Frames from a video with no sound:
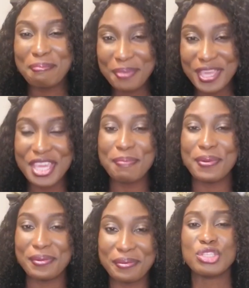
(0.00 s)

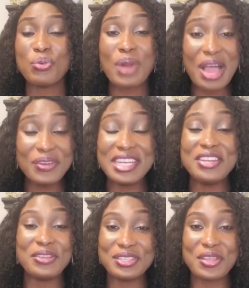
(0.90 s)
people.
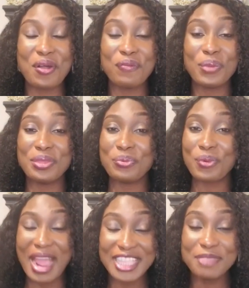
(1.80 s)
Surrounding yourself with the
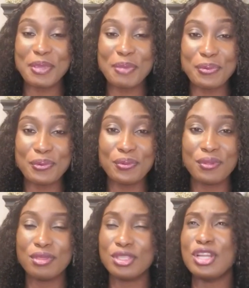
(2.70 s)
right people
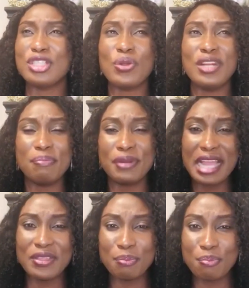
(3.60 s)
does not only
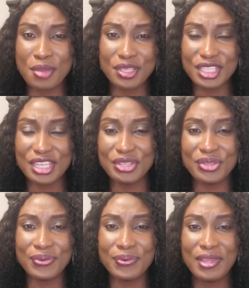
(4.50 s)
bring out the best in
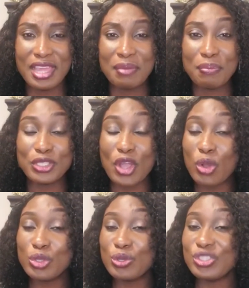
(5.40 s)
you, but
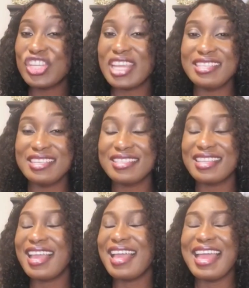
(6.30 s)
also
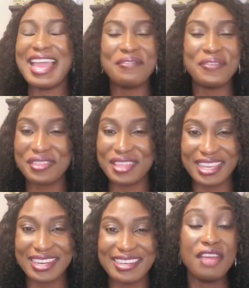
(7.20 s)
changes
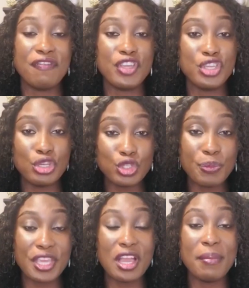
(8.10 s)
everything. And for you to
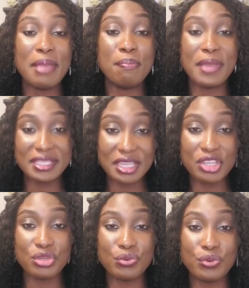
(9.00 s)
become a better
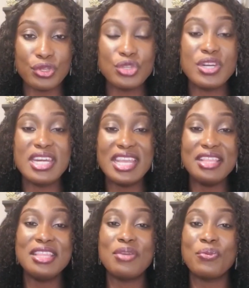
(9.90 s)
you
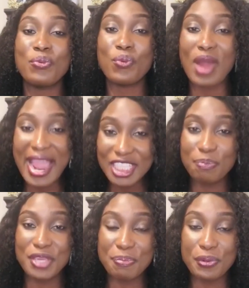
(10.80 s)
need the right
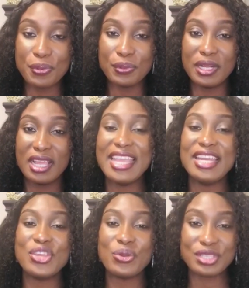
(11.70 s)
people
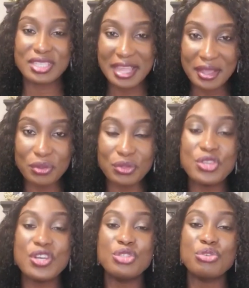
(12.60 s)
in your circle.
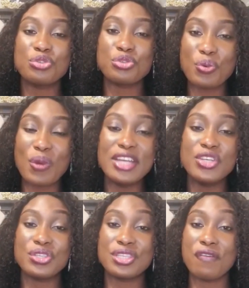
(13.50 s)
You need to
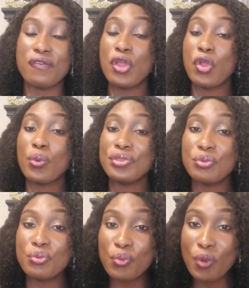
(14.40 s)
surround yourself with
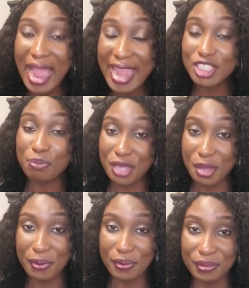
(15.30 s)
the right
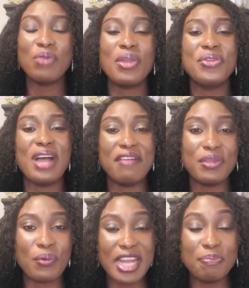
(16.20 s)
people. And when you have
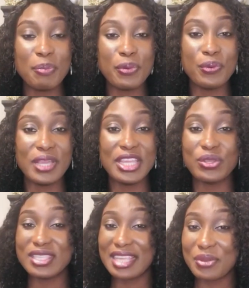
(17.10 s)
the right people in
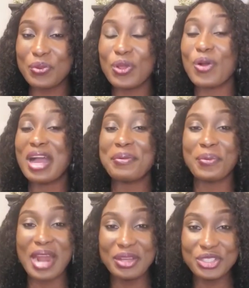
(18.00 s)
your circle or
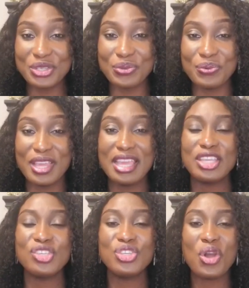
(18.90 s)
around you,
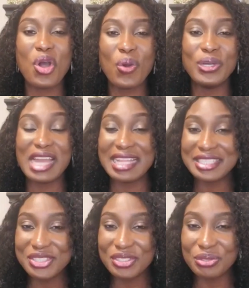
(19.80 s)
your own
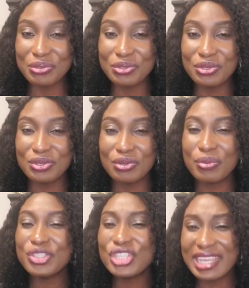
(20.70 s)
attitude
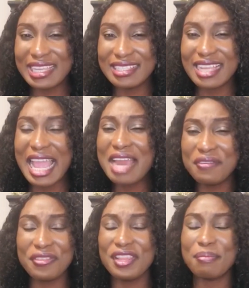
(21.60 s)
will change.
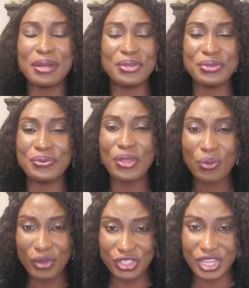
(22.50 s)
Everything about you
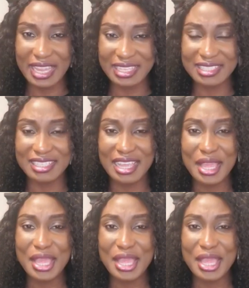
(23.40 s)
will change.